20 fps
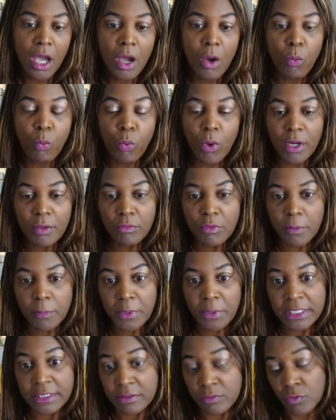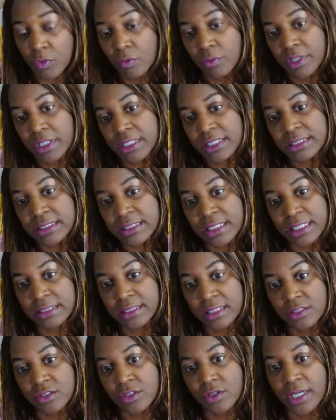When we're
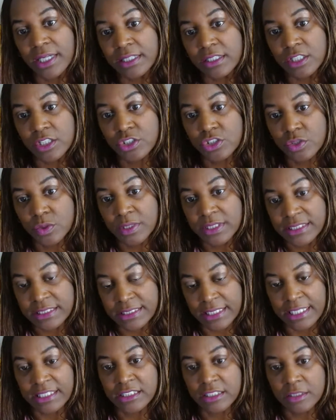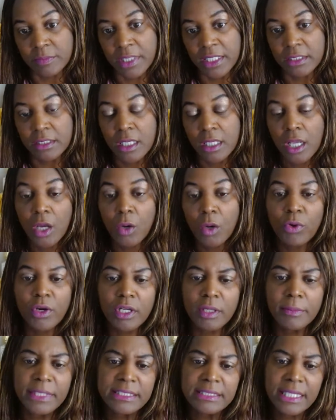conducting your initial assessment, we're
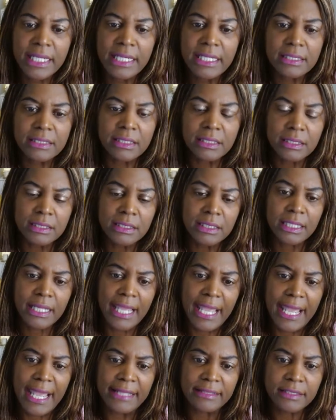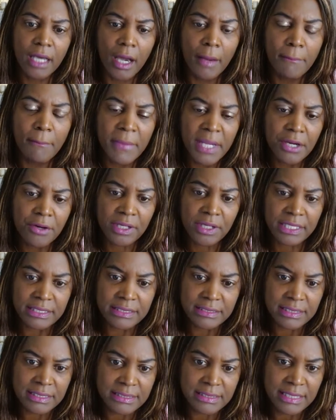going to be taking a look at the American
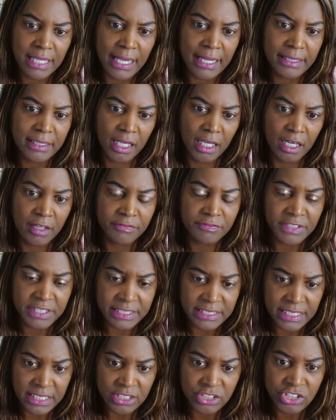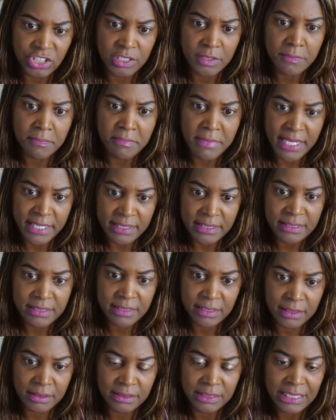Society of Addiction
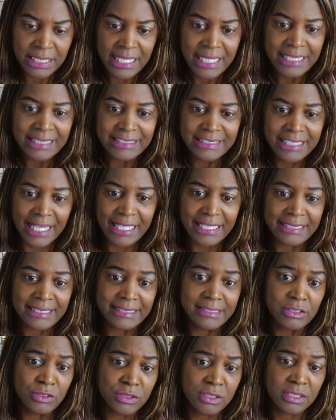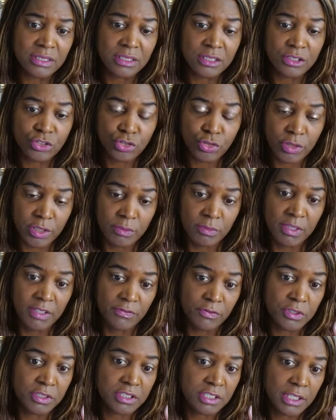Medicine, Diagnosis and Treatment
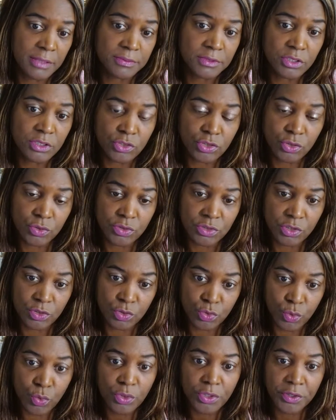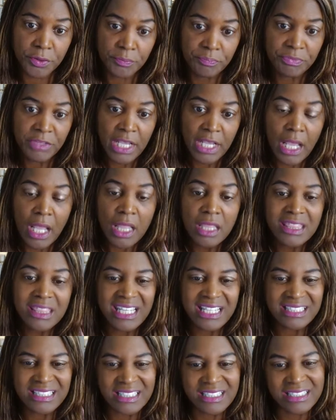for Substance Use Disorder.
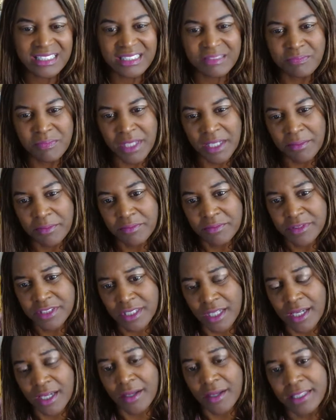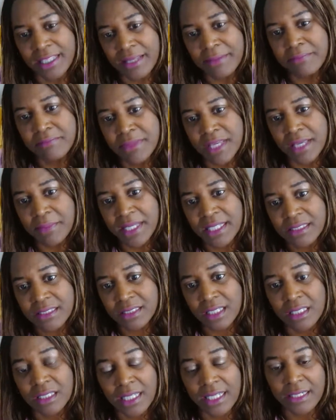This it mimics
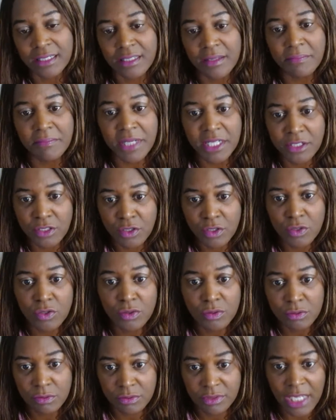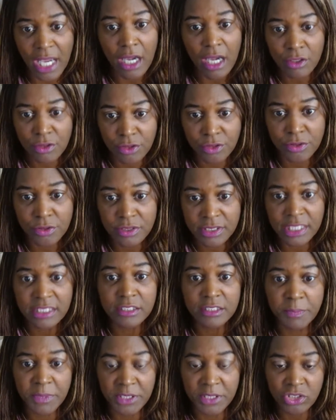a lot of the medical doctors that
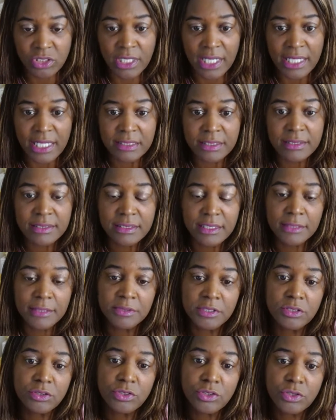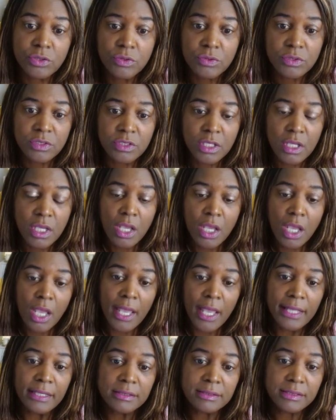specialize in substance use.
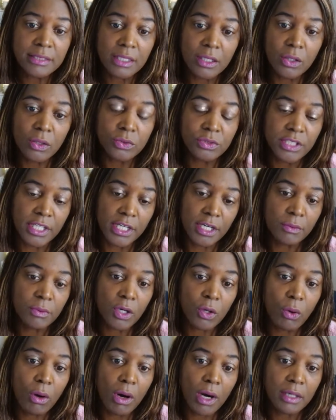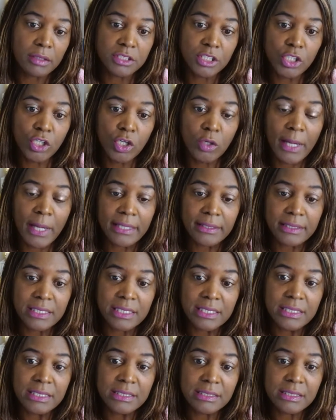And so they're required to go by
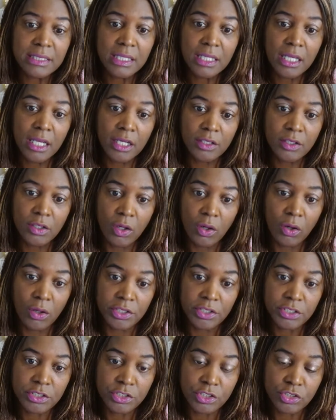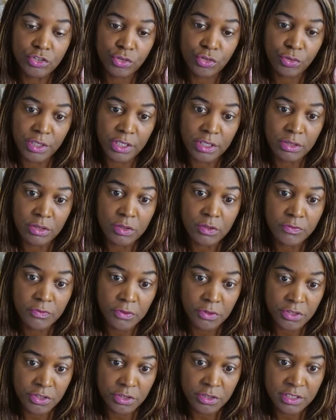these in order to treat you
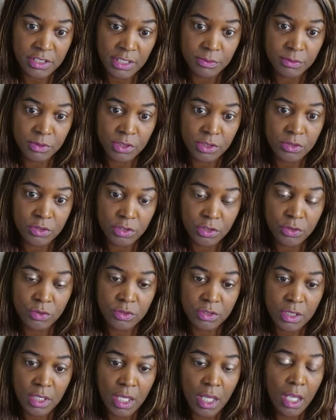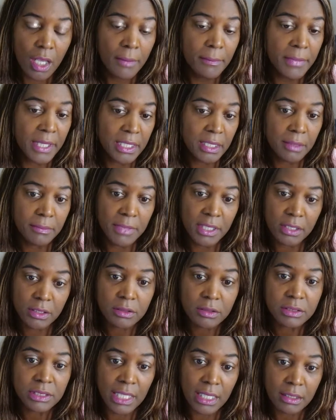for your substance use. Many
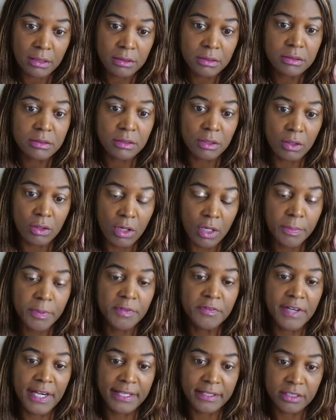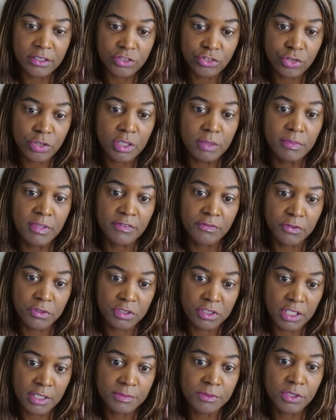medical doctors are providing treatment for
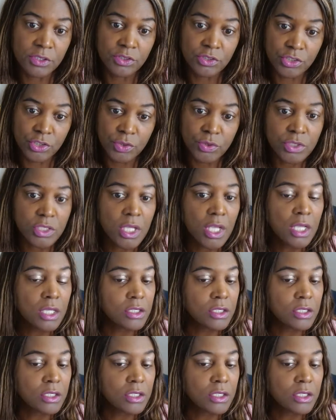substance use.